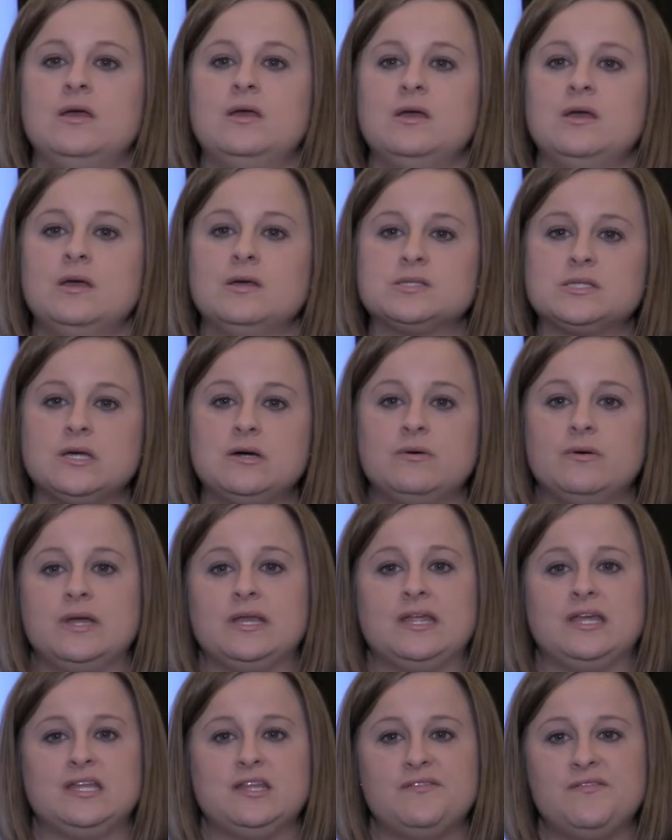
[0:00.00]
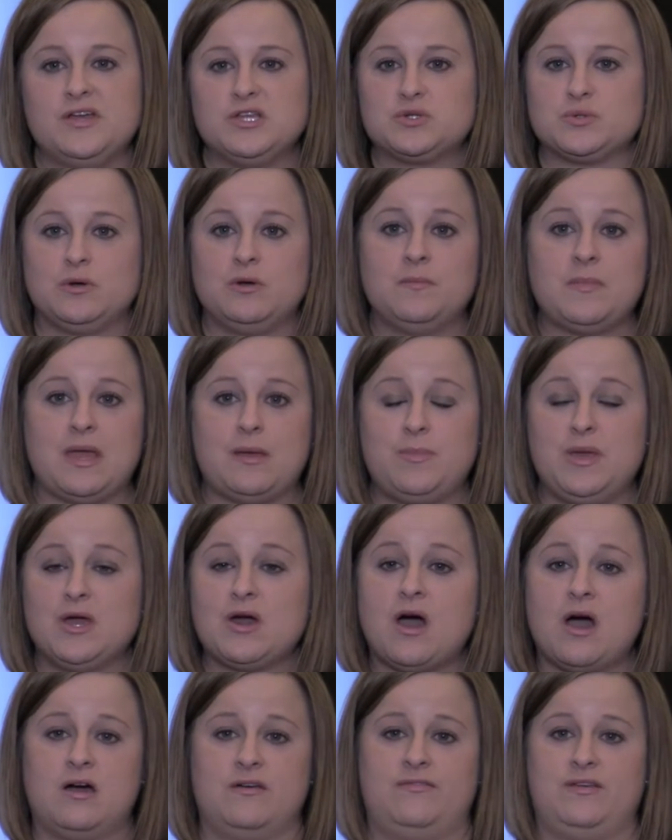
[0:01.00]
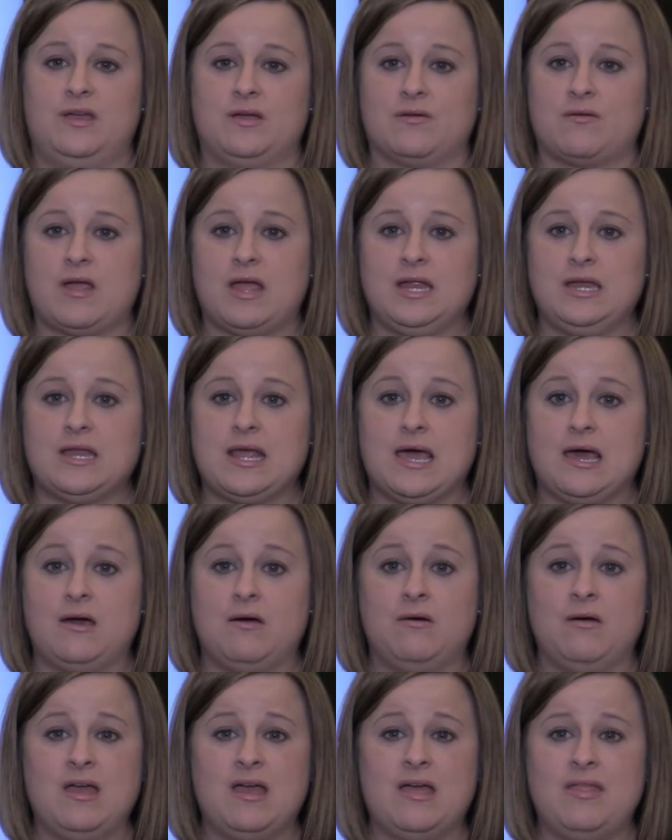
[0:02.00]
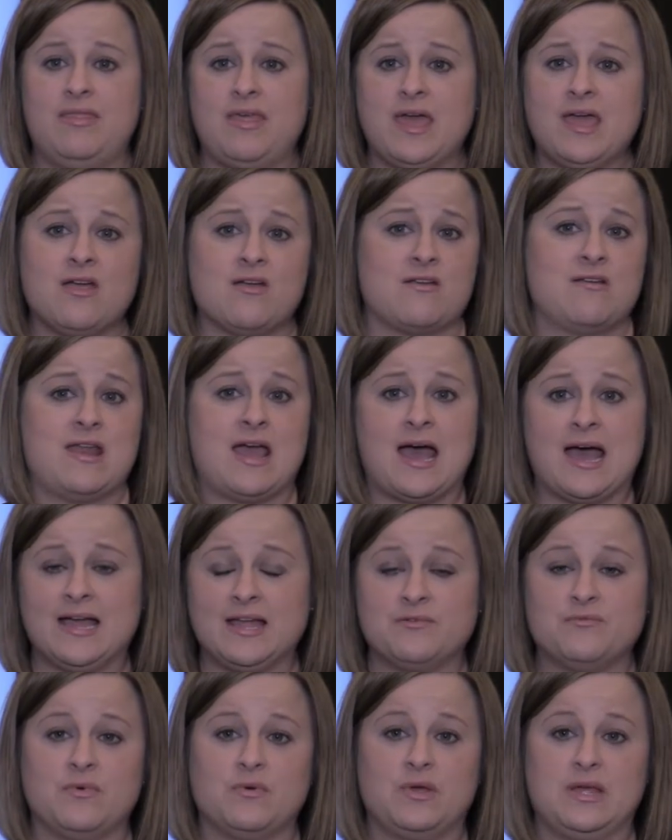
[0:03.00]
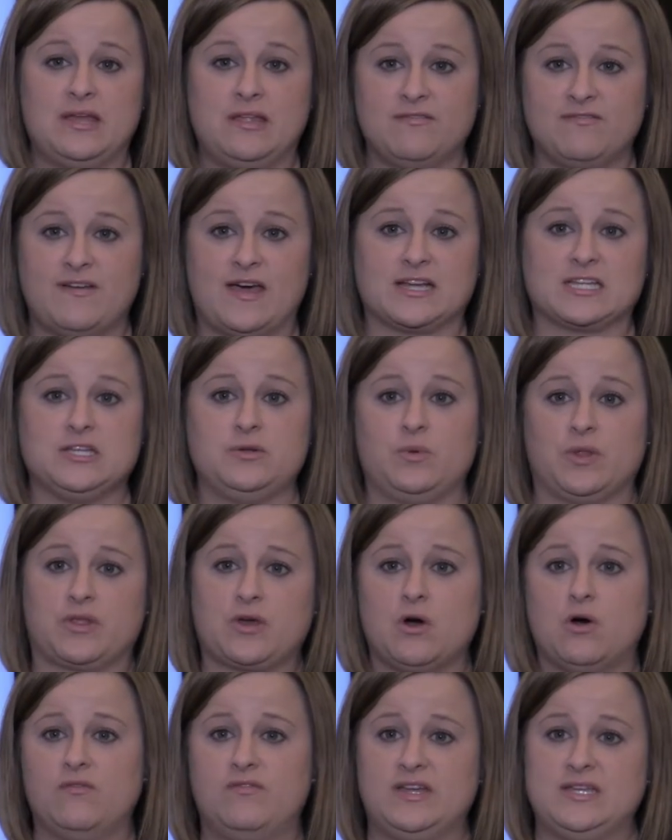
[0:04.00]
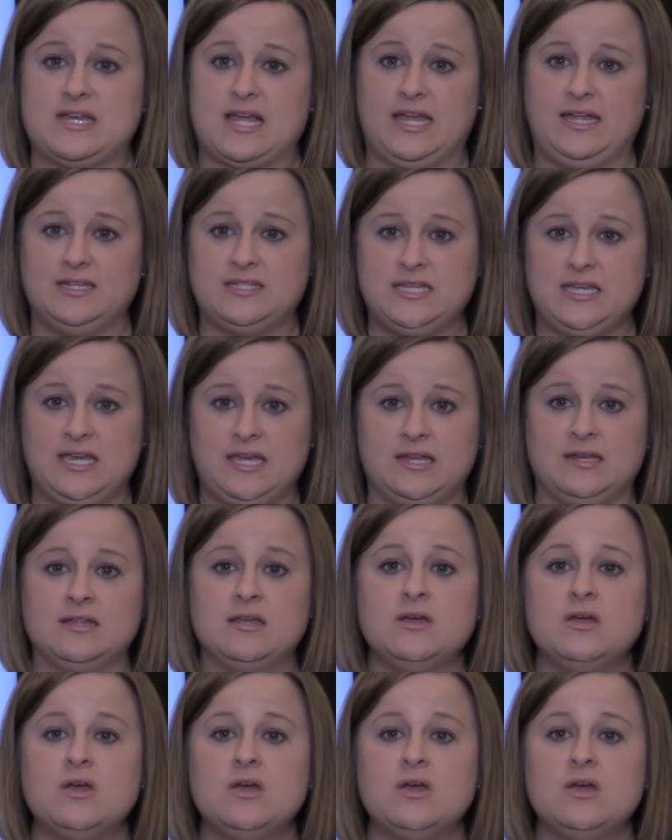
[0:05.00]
So an individual may be coughing right now, and they are not infected with COVID-19.